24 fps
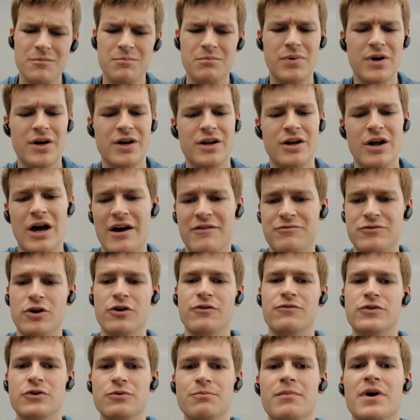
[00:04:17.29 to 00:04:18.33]
But after
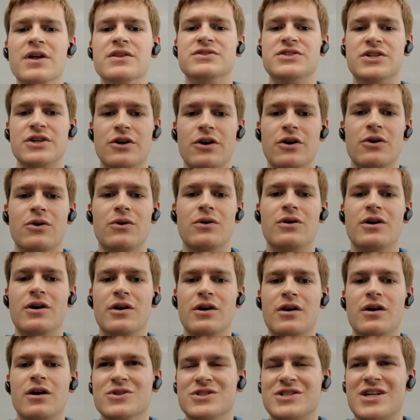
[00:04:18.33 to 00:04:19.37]
a few months ago
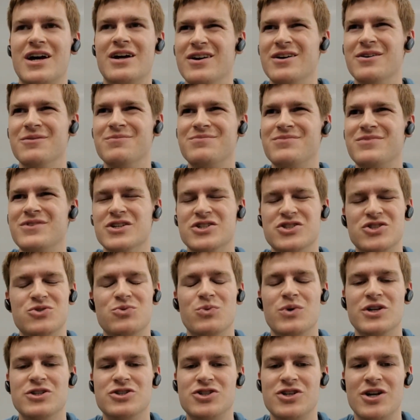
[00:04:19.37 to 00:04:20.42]
was the
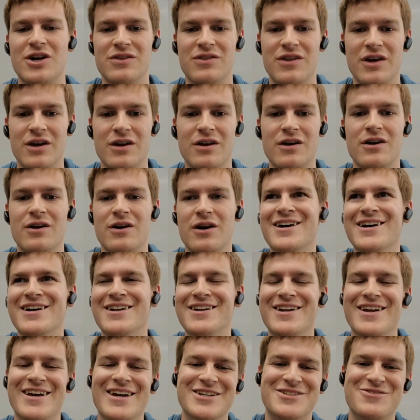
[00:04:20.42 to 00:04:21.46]
switch, I think.
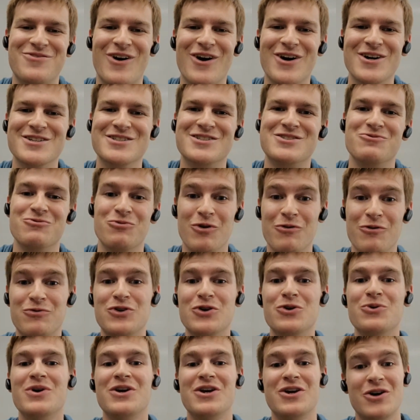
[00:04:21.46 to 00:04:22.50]
And as far as
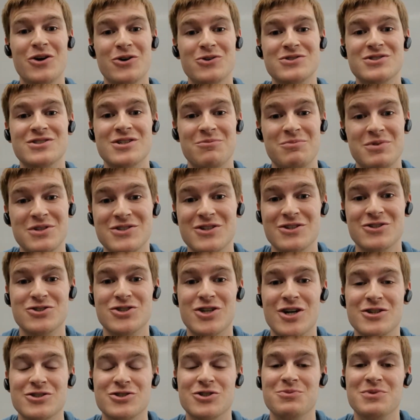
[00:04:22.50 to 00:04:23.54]
reviewing code snippets on
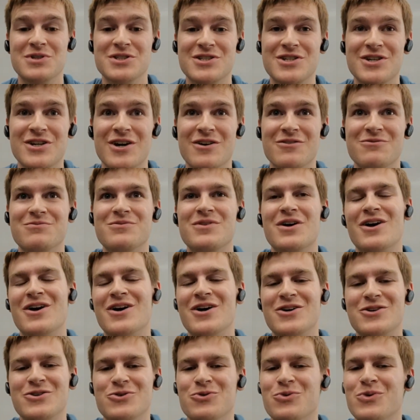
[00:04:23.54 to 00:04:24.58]
ChatGPT,
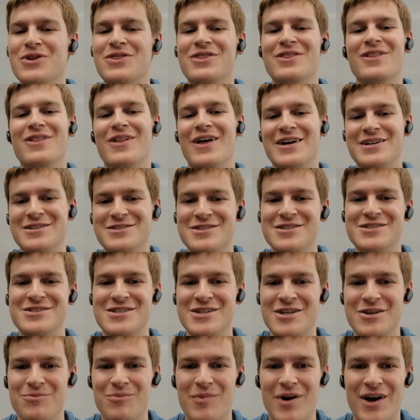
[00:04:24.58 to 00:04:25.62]
you wouldn't like to
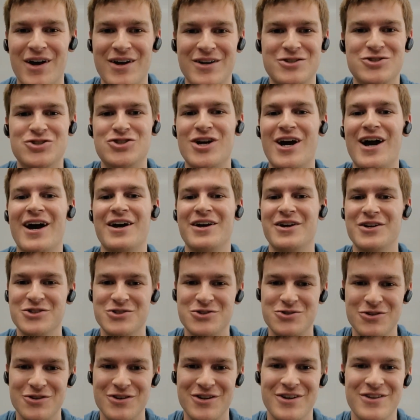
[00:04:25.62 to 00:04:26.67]
see my chat
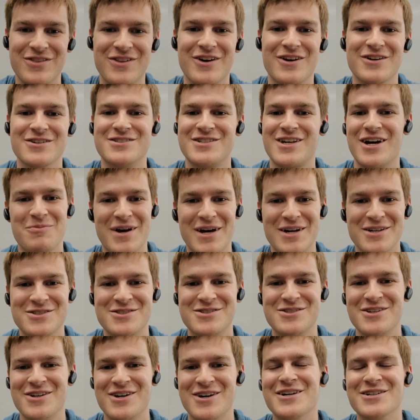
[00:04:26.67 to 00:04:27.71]
history in there. It's a
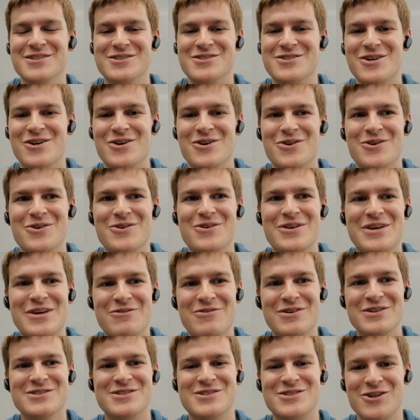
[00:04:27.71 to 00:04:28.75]
mess. And so
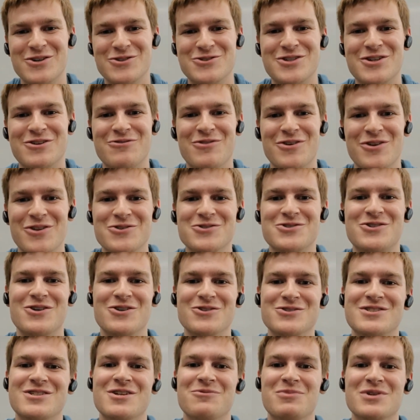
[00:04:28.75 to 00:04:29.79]
even searching for those
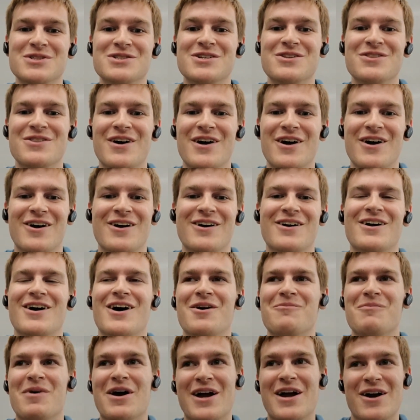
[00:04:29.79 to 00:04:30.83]
code snippets in there,
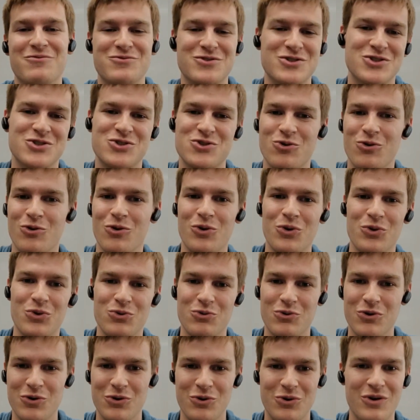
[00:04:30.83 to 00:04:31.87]
I might have to scroll
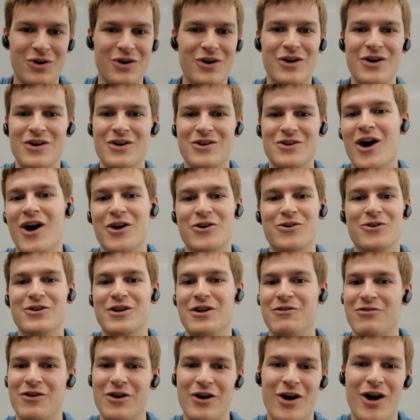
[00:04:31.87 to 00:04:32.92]
through 100
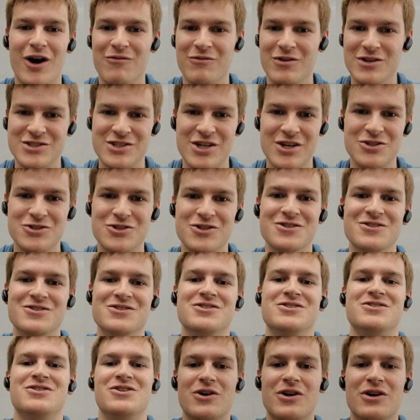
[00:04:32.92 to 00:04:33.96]
different
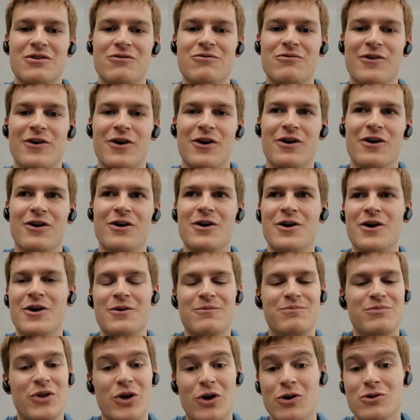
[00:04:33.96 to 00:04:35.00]
conversations looking for
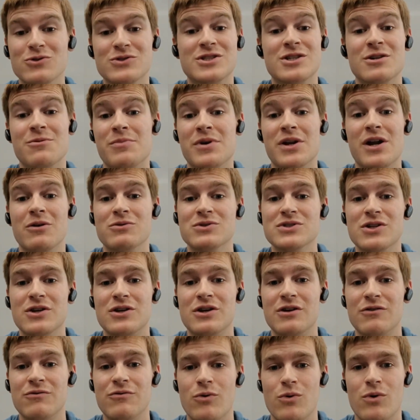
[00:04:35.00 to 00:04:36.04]
the code snippet I was
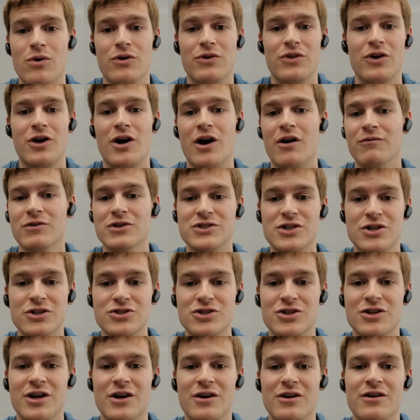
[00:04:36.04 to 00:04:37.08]
looking for, the
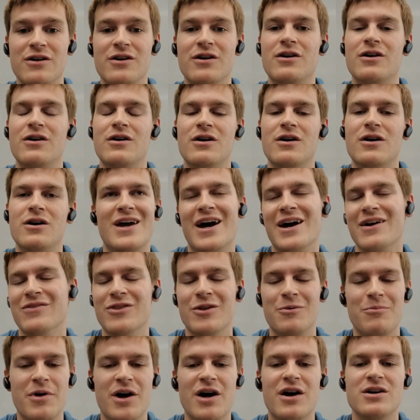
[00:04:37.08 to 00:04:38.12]
conversation I had
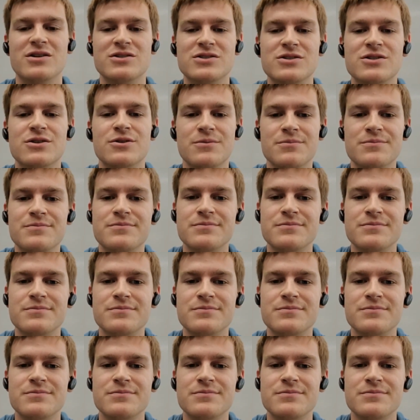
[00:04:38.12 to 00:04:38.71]
in the past.